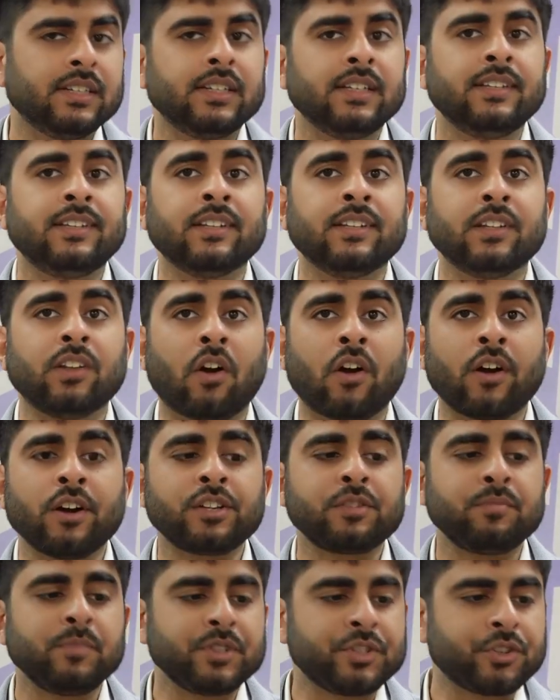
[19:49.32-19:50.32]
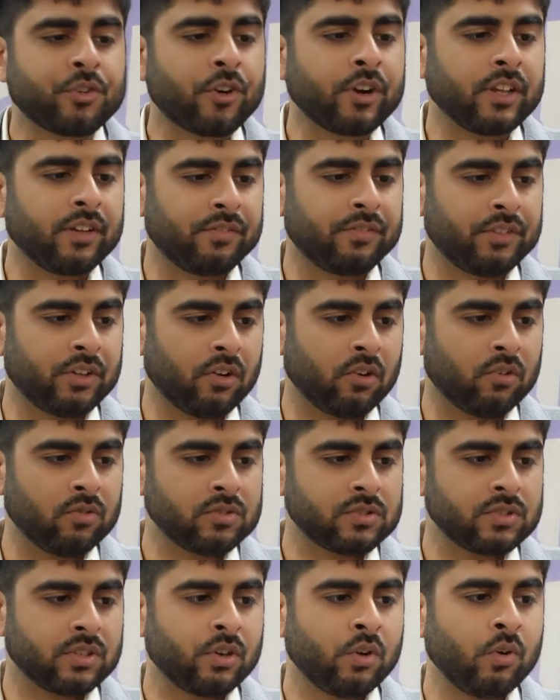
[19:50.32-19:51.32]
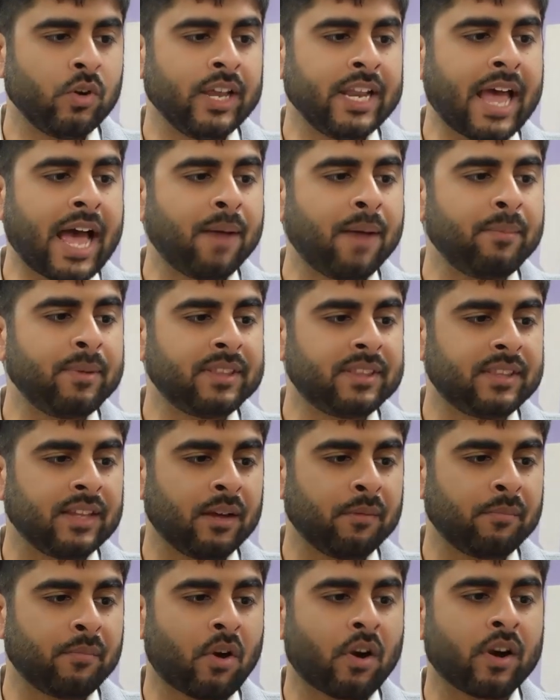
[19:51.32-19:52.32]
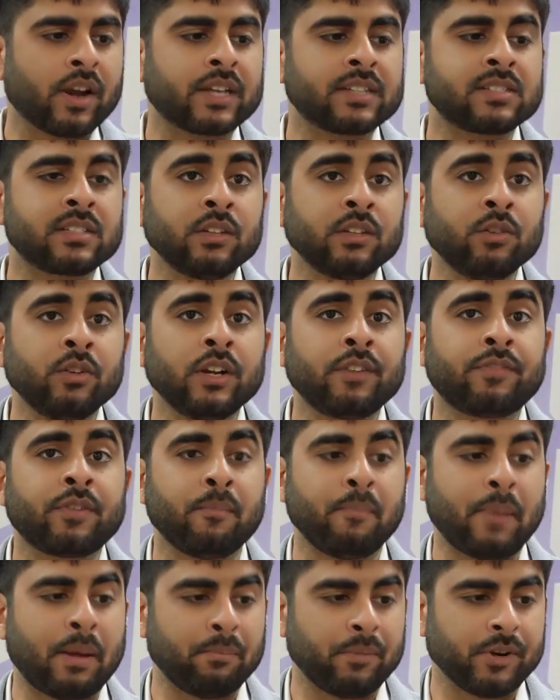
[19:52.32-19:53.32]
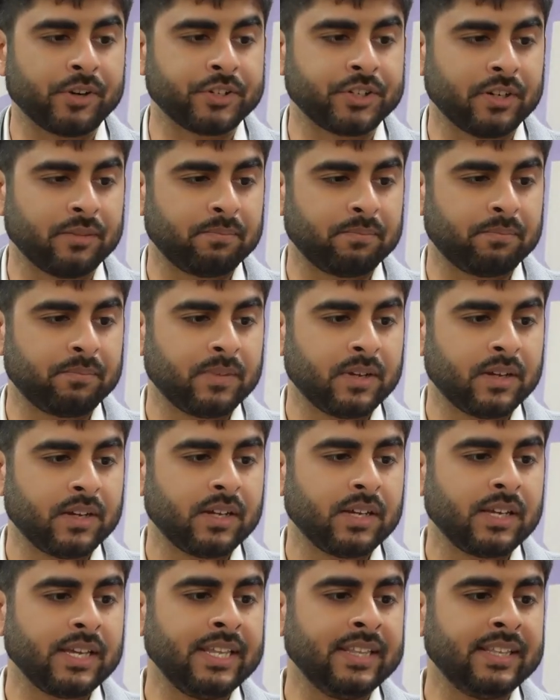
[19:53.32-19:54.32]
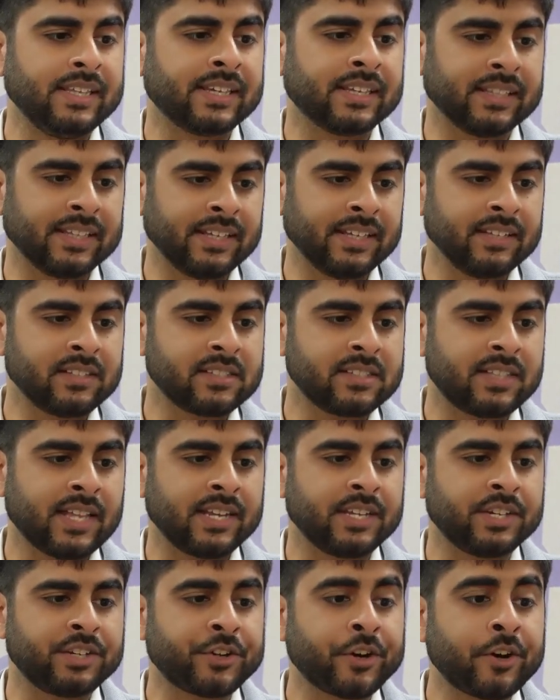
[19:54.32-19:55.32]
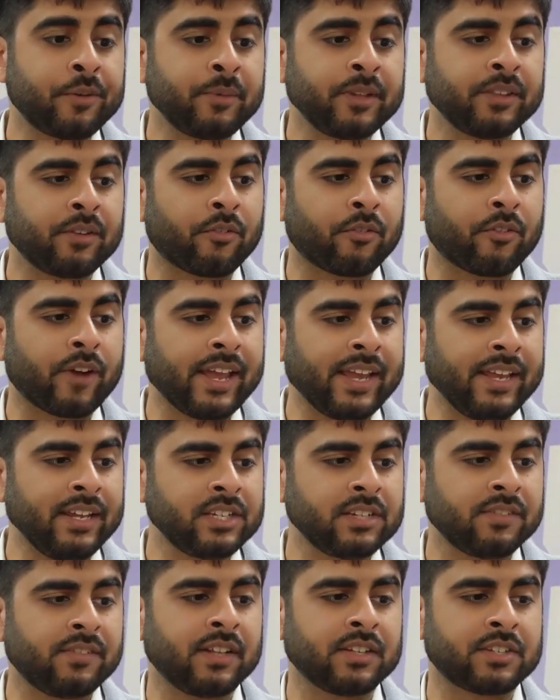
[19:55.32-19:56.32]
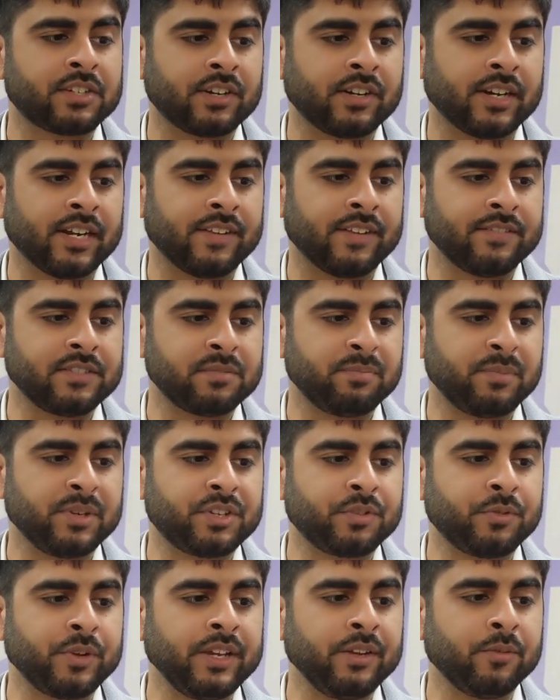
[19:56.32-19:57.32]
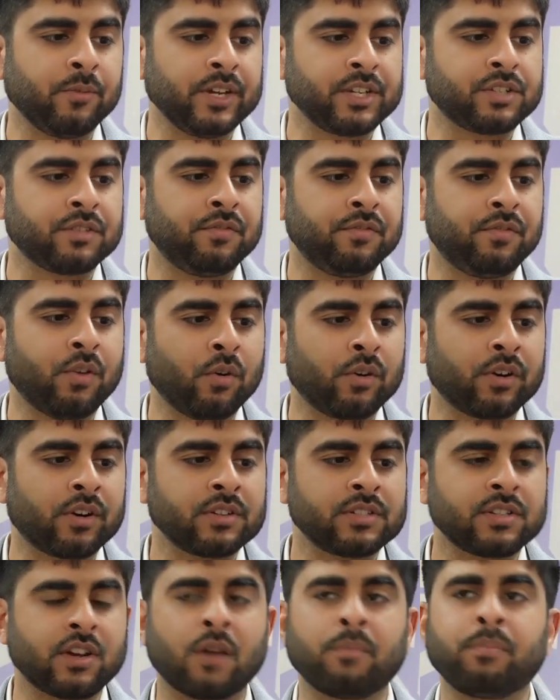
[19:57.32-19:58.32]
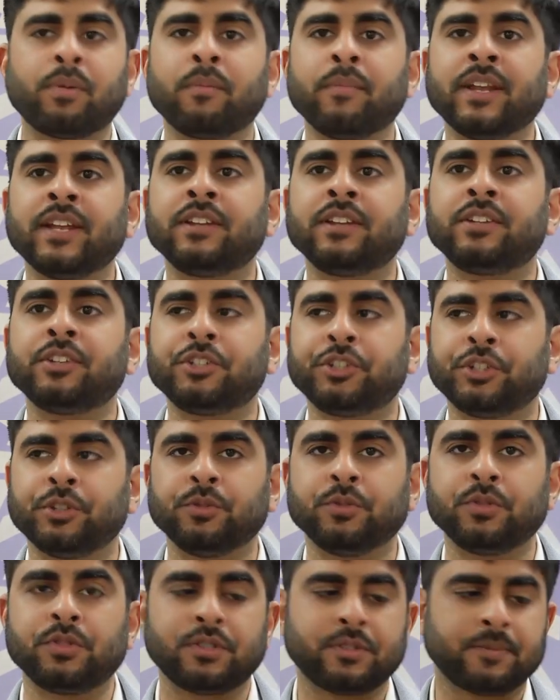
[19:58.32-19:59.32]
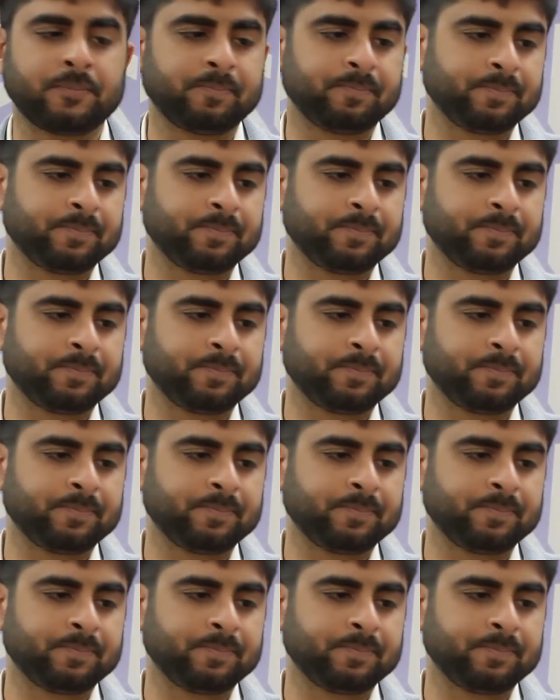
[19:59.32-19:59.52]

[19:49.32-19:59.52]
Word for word: The large majority of those who inhabit them are excluded from membership in the elites that determine the range of alternatives between which voters are permitted to choose.